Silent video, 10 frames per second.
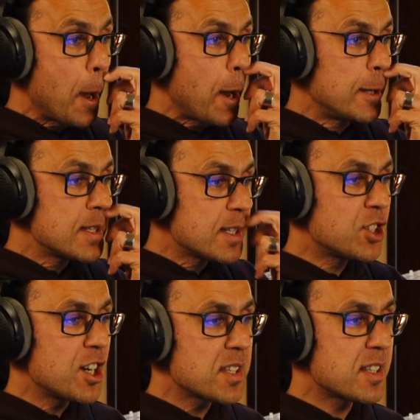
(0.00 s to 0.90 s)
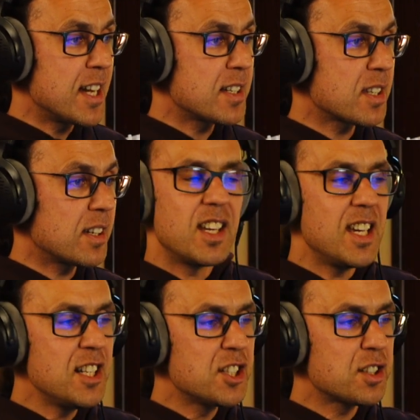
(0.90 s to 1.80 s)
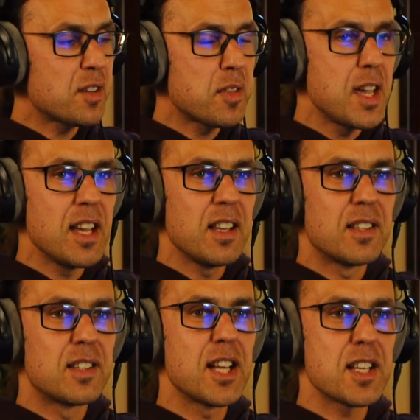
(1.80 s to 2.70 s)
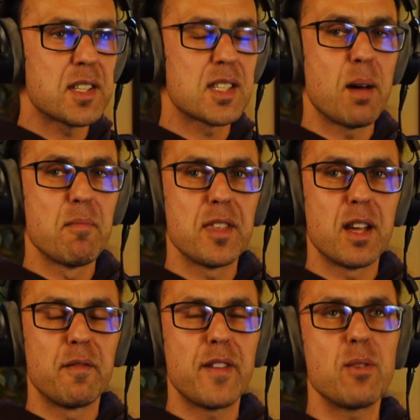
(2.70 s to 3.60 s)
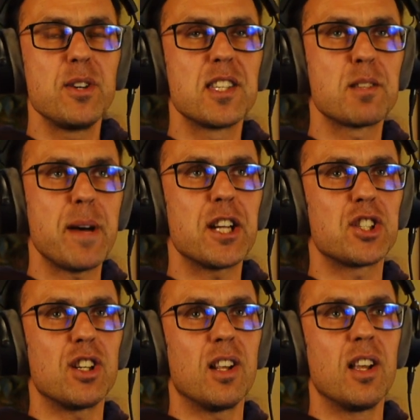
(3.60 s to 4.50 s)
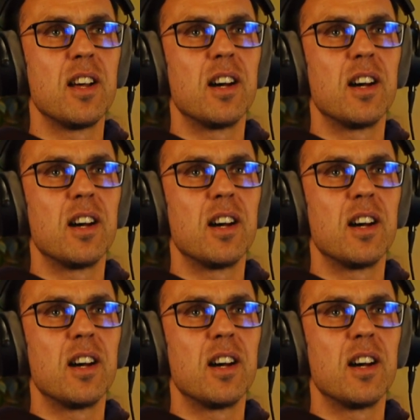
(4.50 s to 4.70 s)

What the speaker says: It is just that each thing does something very special.